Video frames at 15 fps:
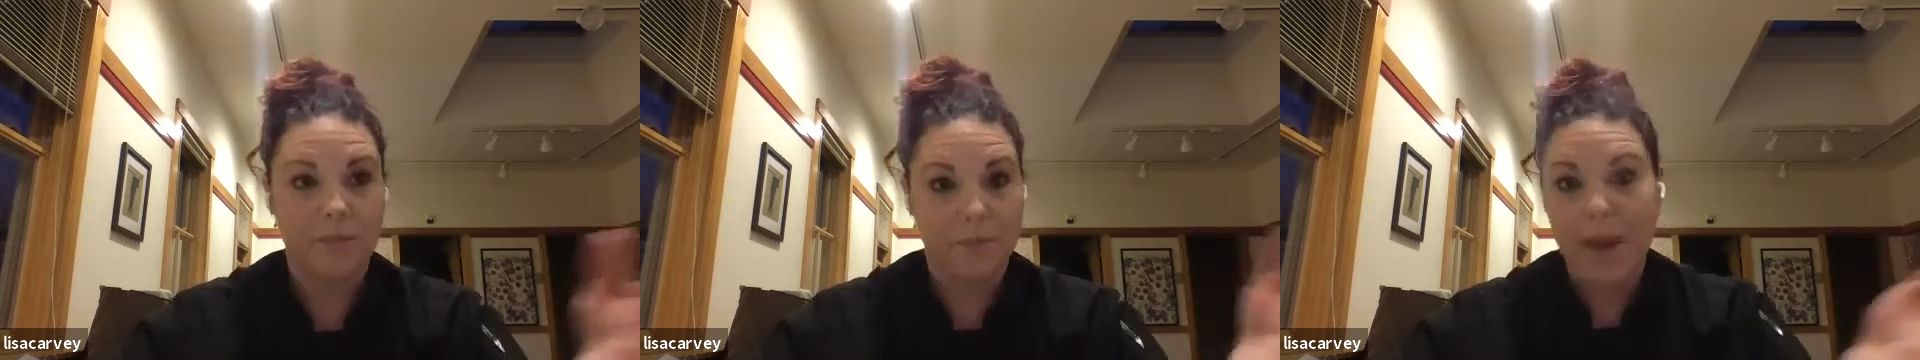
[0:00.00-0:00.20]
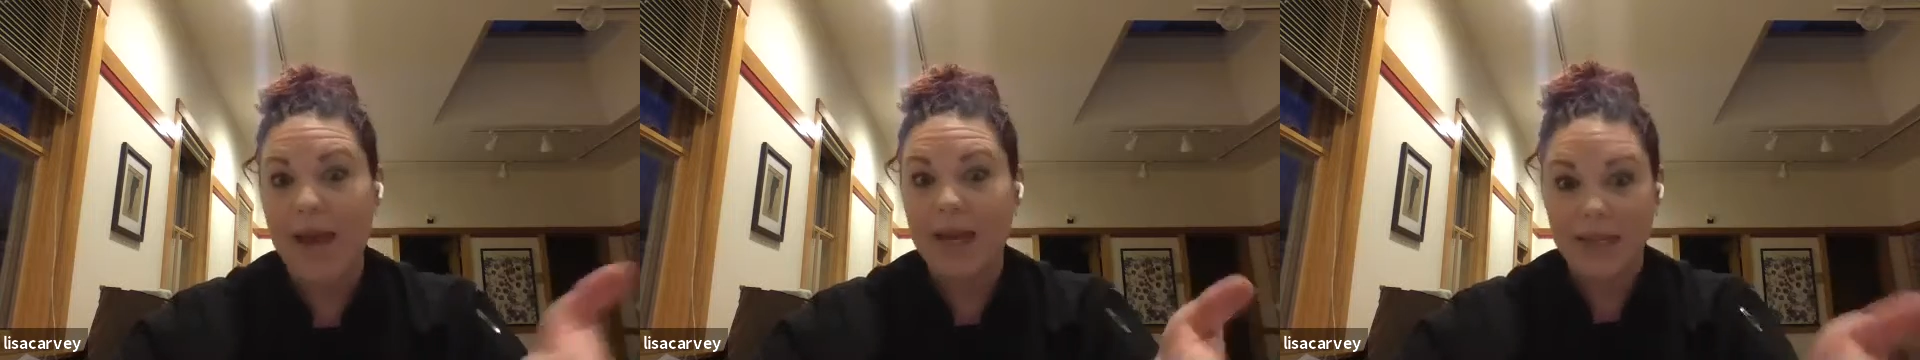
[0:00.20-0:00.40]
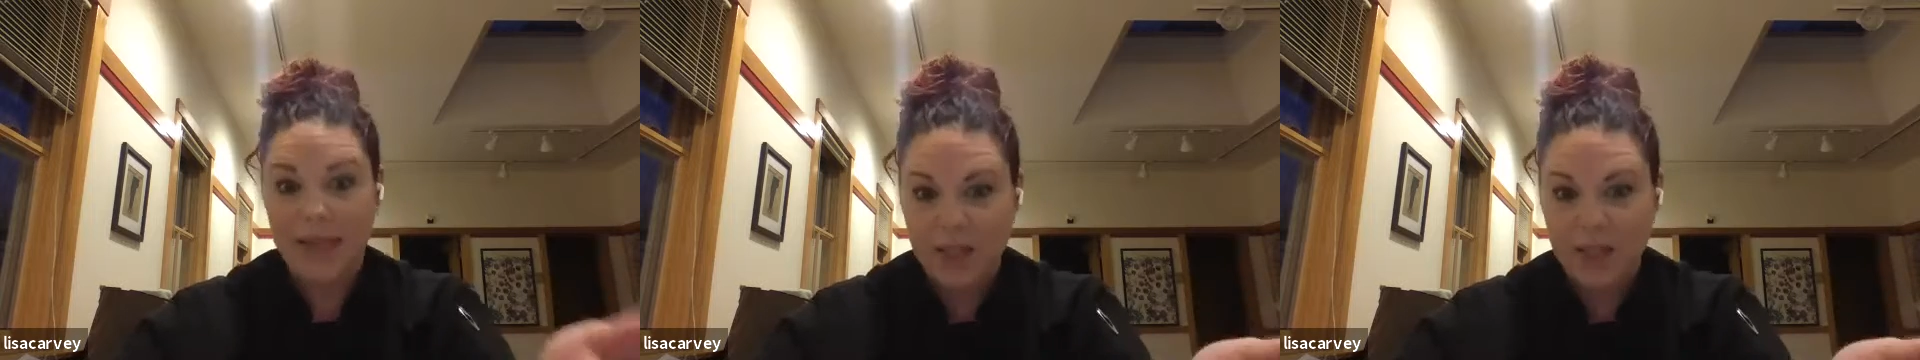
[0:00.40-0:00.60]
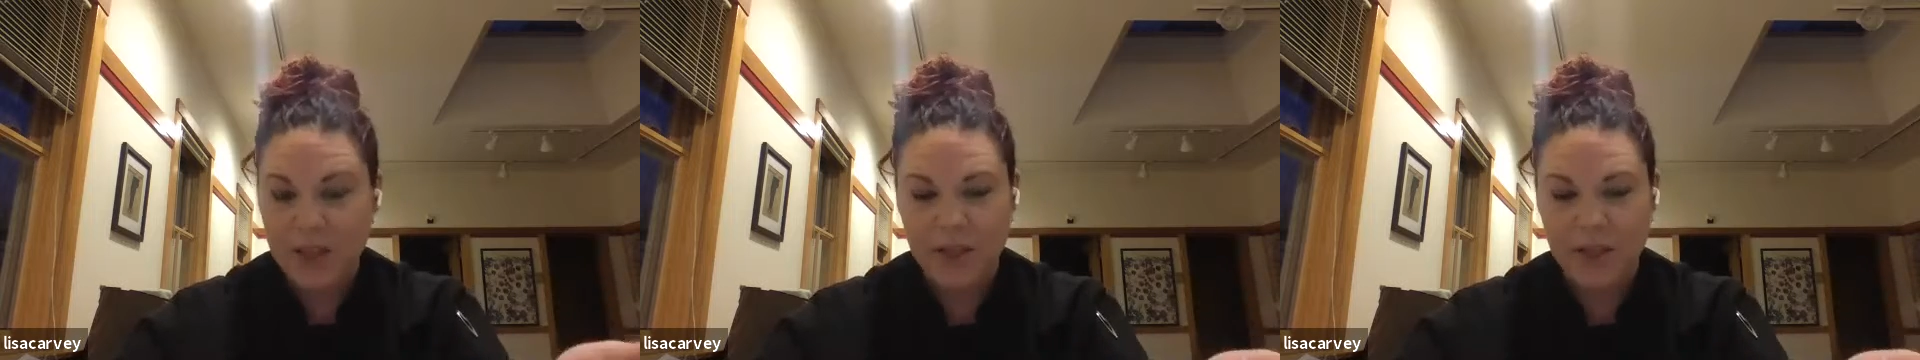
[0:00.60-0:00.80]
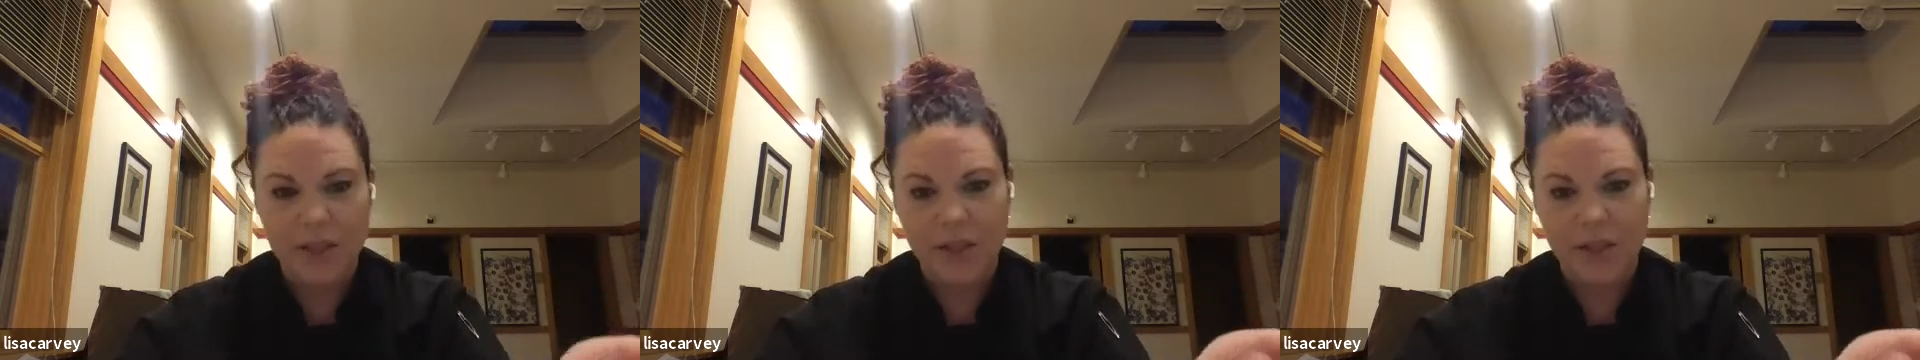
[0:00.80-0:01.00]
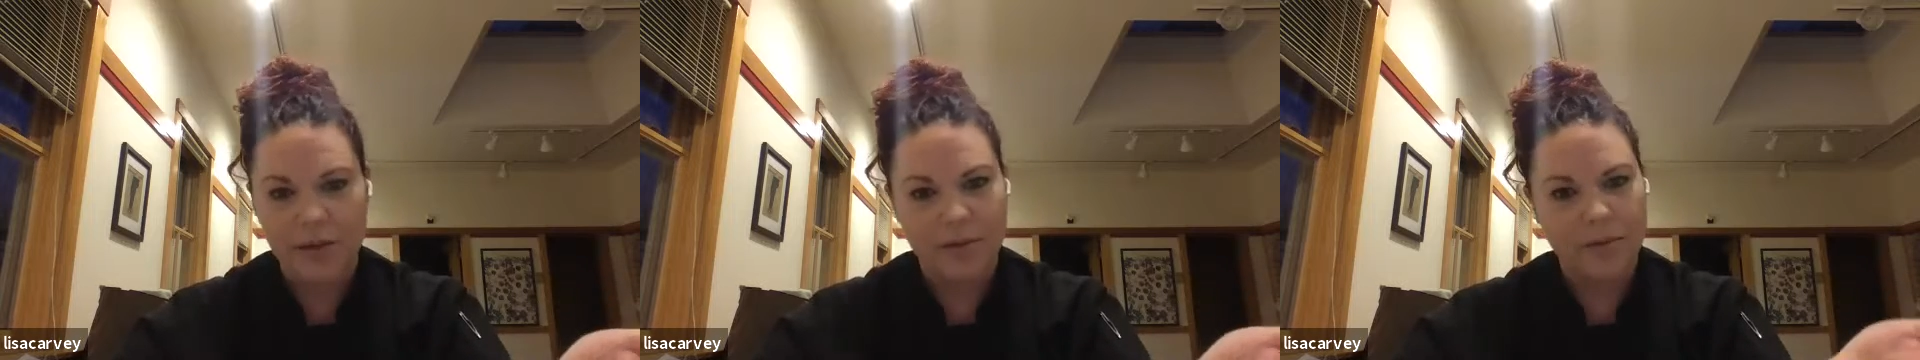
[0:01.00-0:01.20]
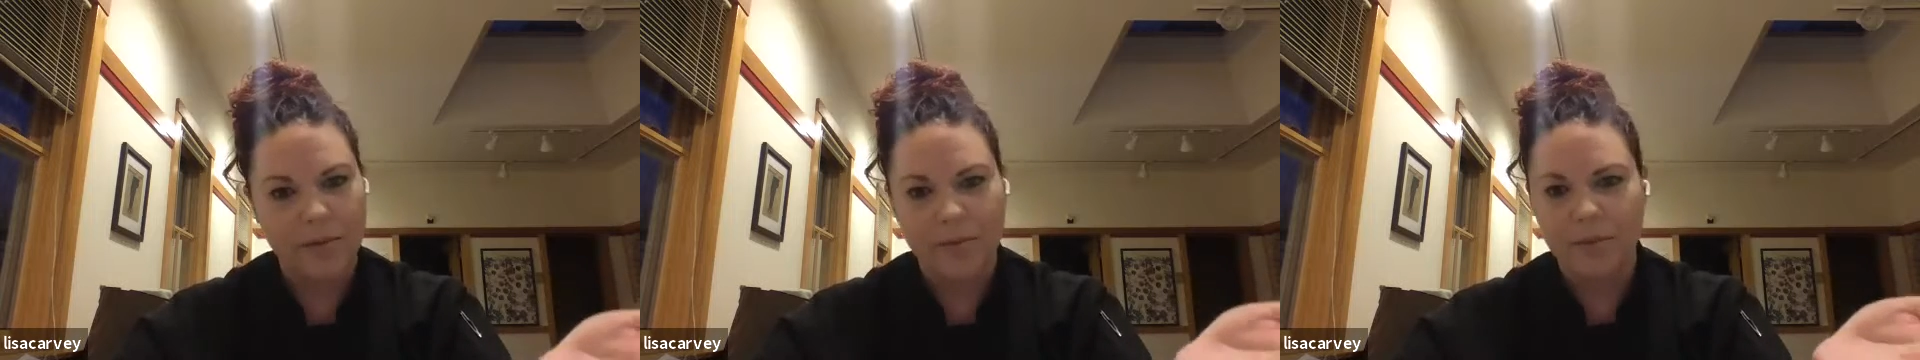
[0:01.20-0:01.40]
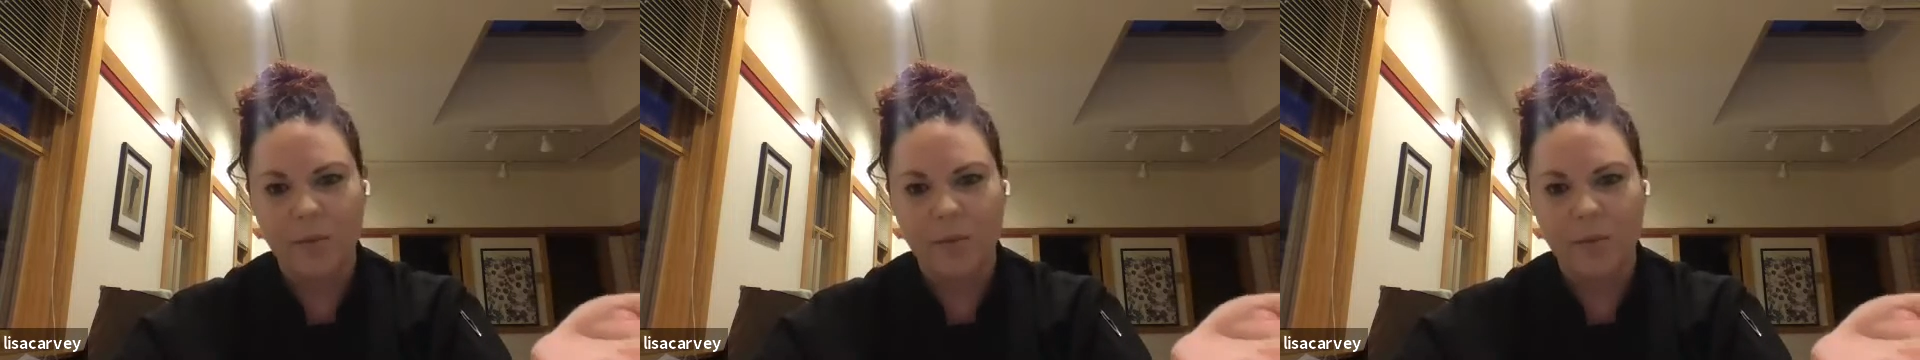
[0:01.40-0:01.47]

pay attention to